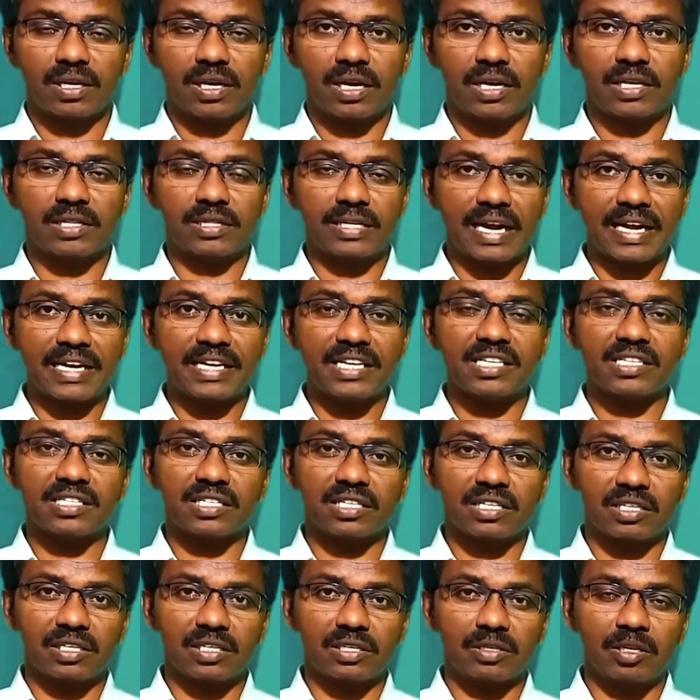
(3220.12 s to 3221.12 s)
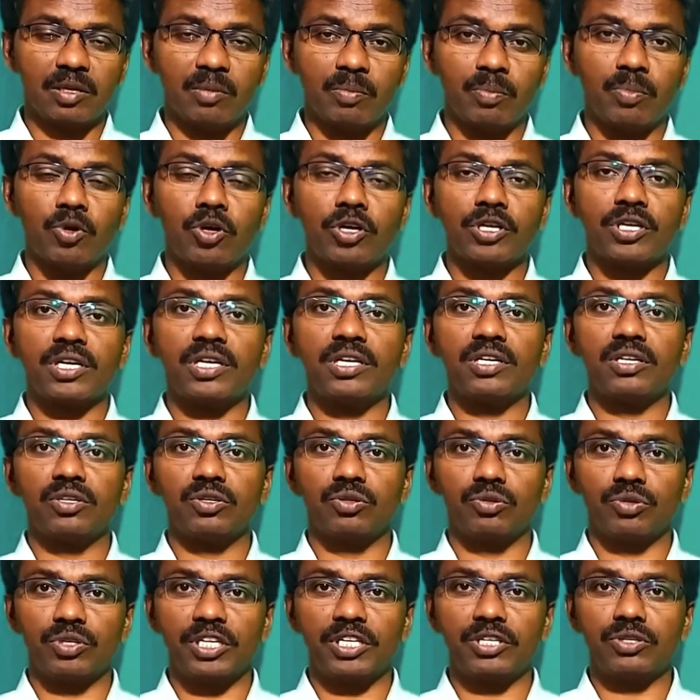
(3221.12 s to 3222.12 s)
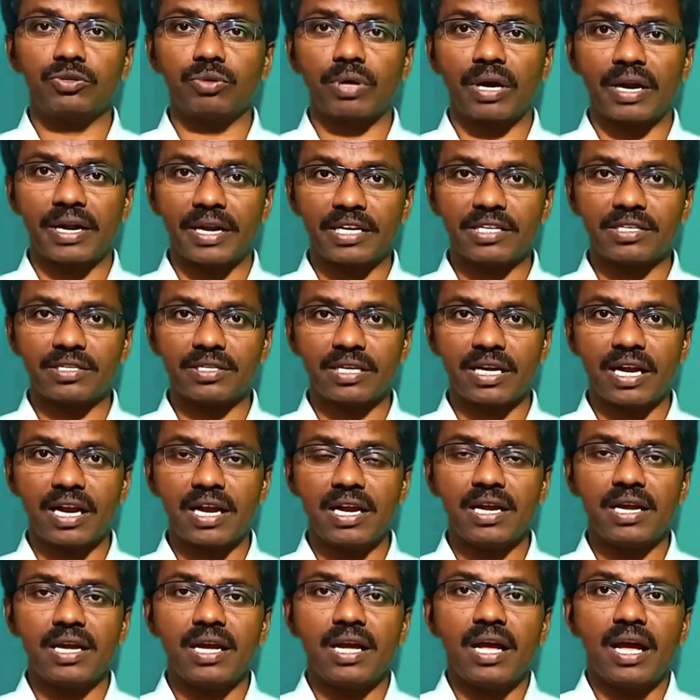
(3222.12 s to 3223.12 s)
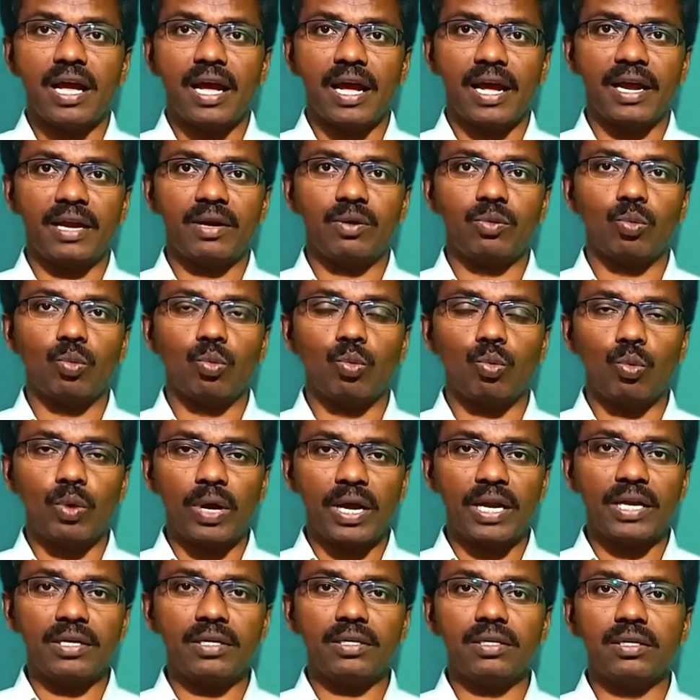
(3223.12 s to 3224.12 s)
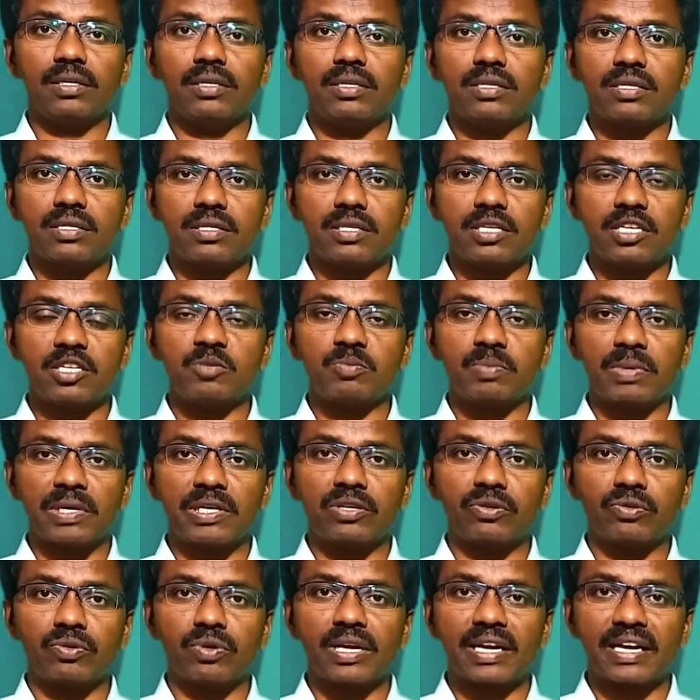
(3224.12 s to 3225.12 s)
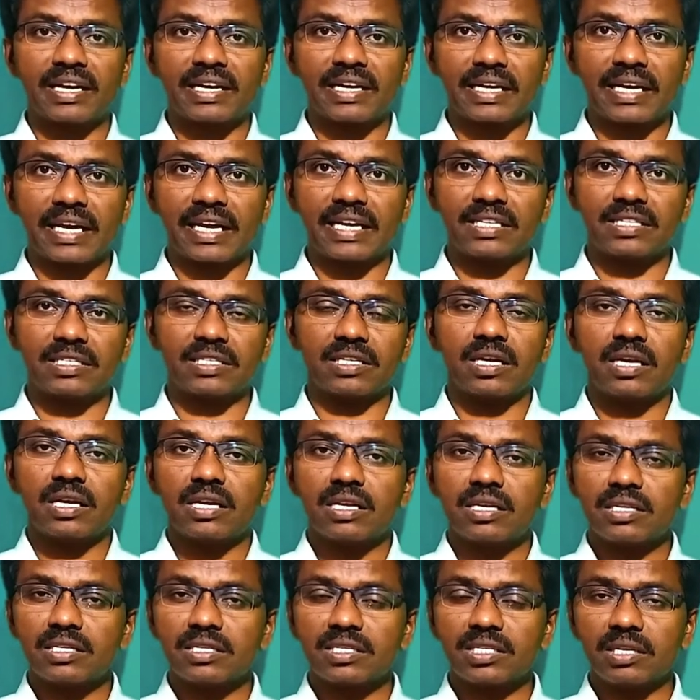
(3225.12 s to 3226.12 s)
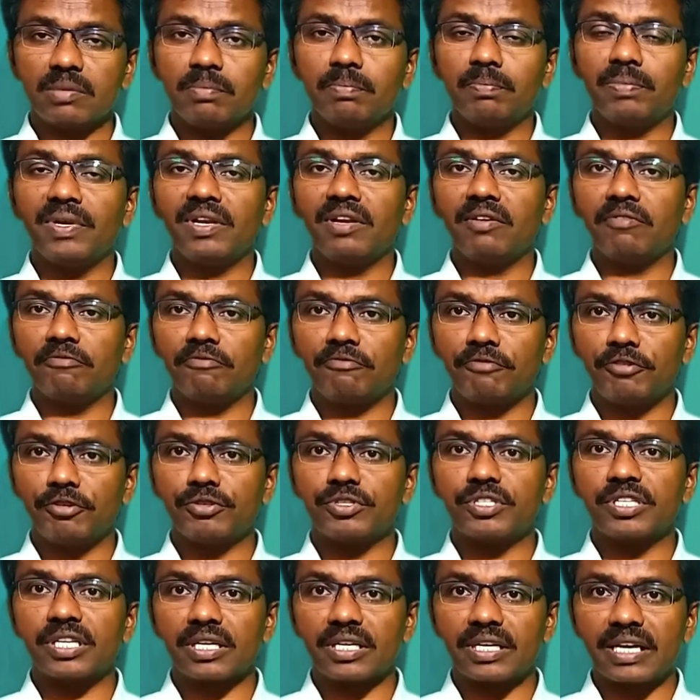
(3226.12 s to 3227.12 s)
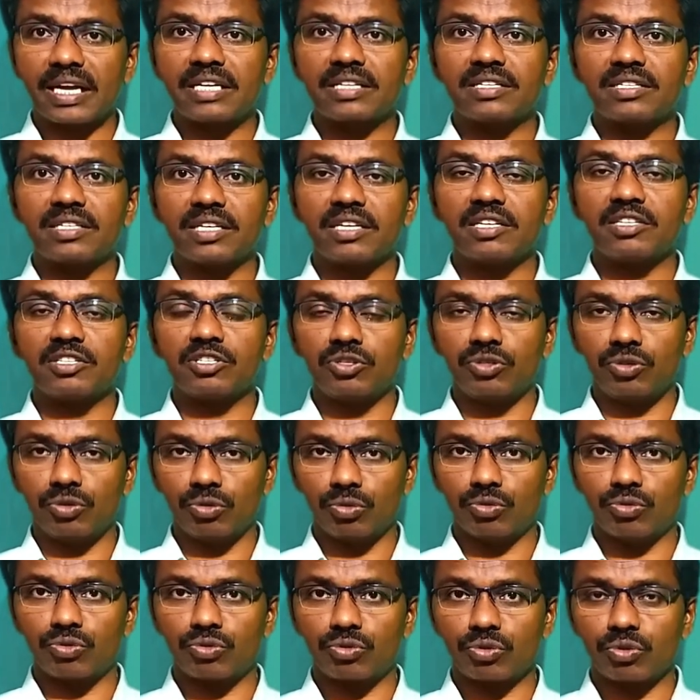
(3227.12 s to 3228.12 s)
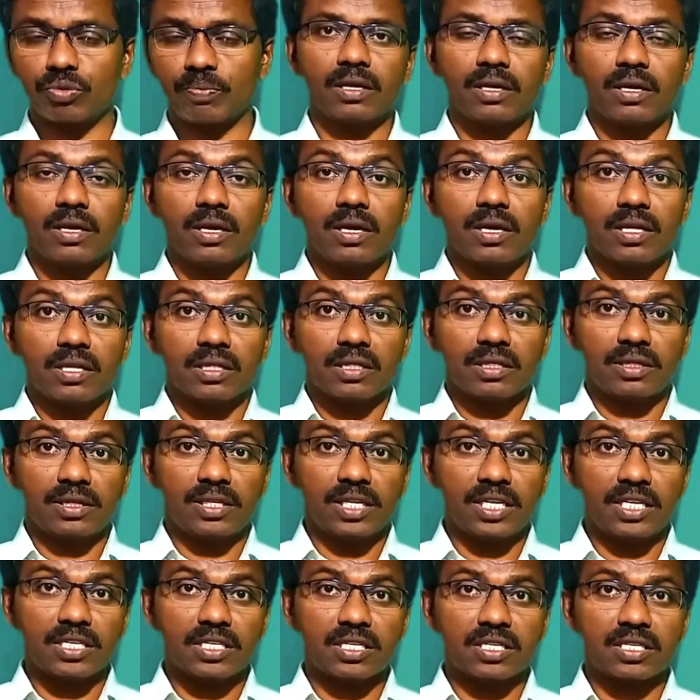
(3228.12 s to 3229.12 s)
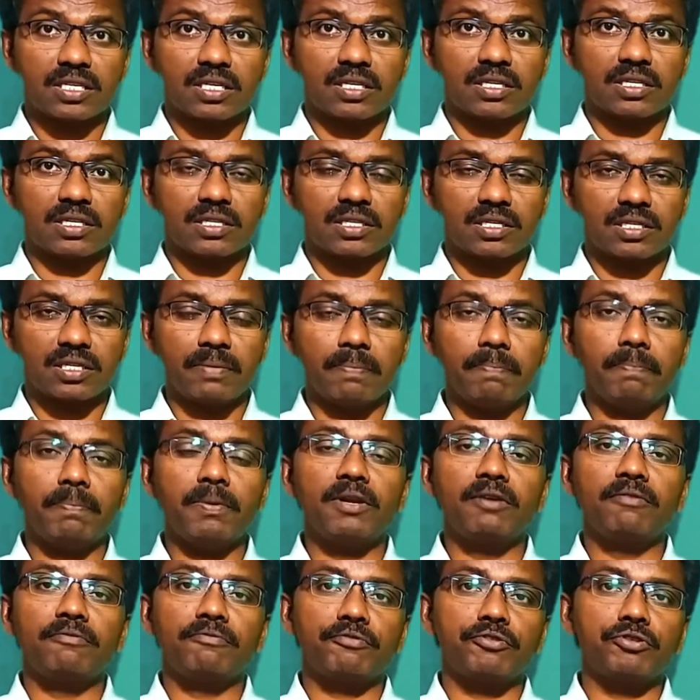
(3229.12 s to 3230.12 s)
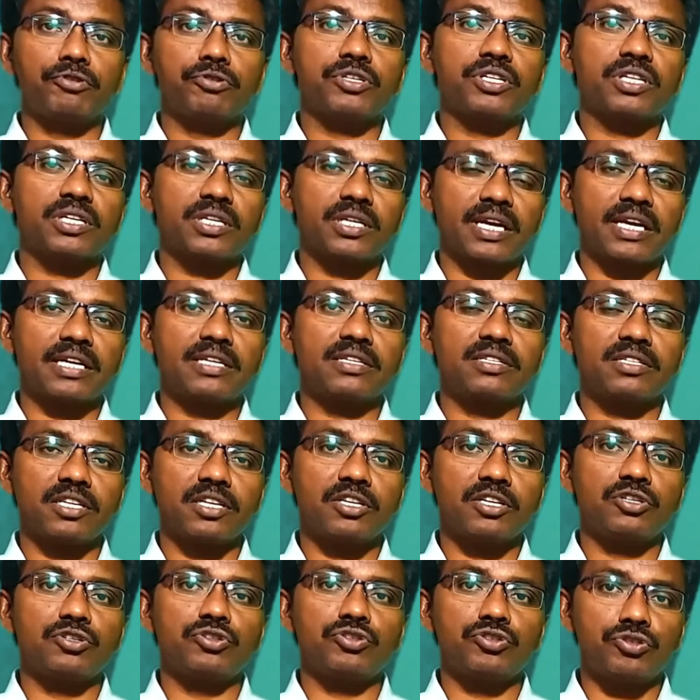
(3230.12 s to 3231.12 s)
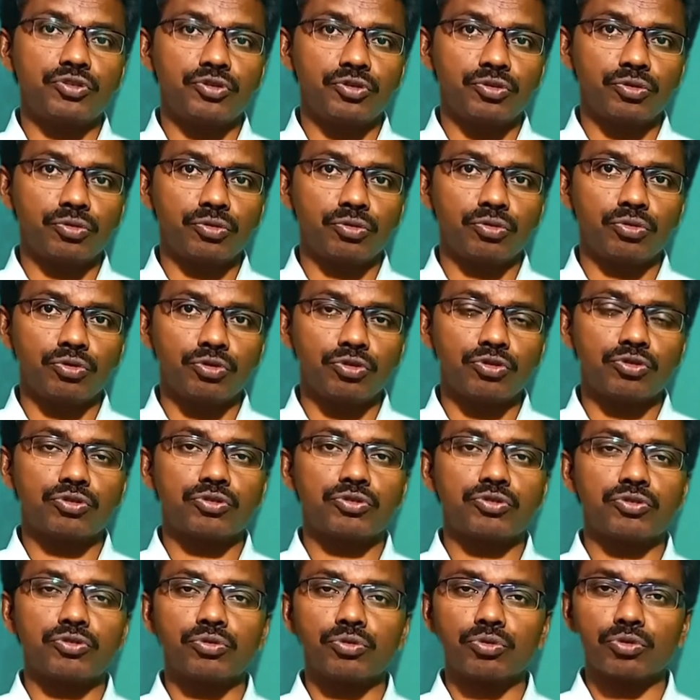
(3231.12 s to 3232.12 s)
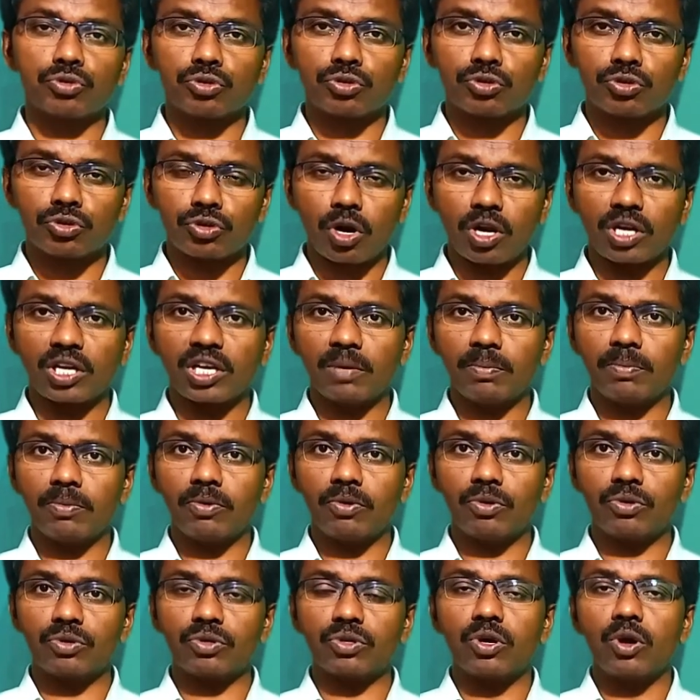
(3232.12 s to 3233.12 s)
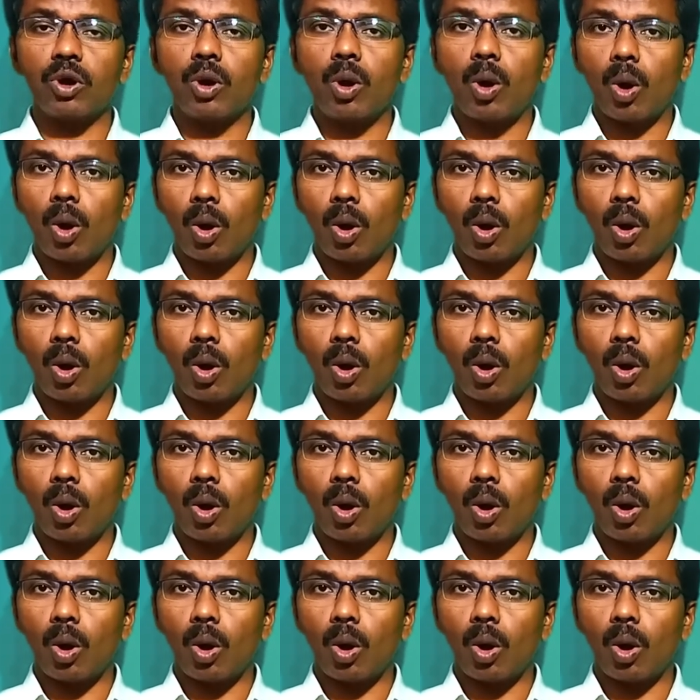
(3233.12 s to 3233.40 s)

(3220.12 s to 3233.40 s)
and that is important, you need to understand. And when this particular tense, simple future tense, is used, this simple future tense is used to talk about